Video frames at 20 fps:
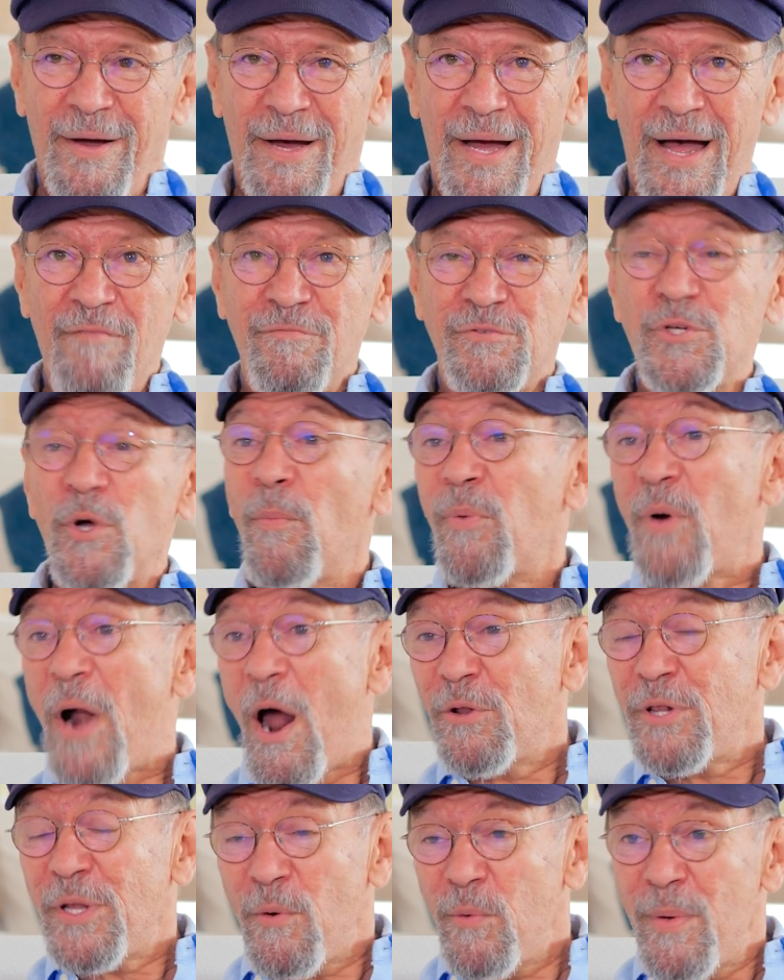I'm so
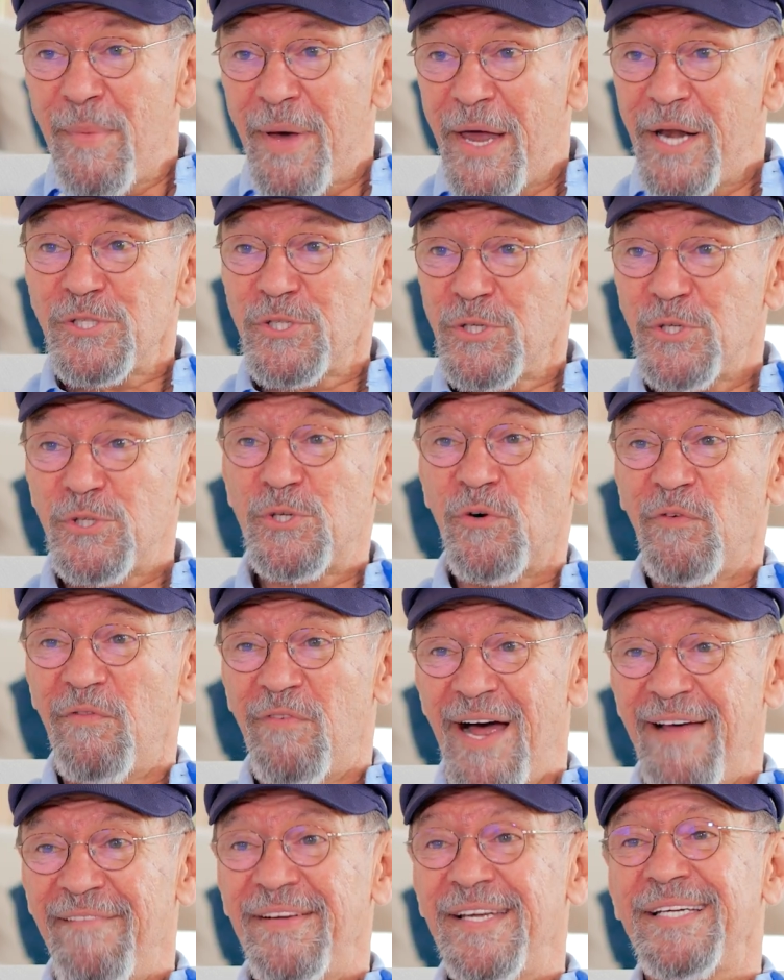proud that we managed to
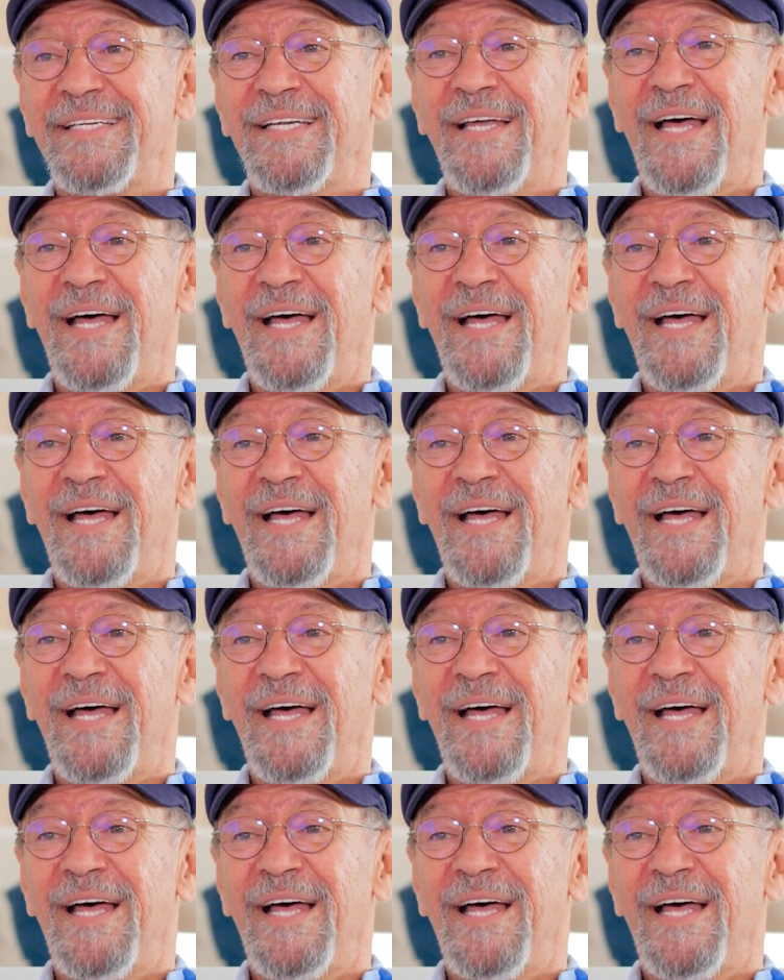survive it.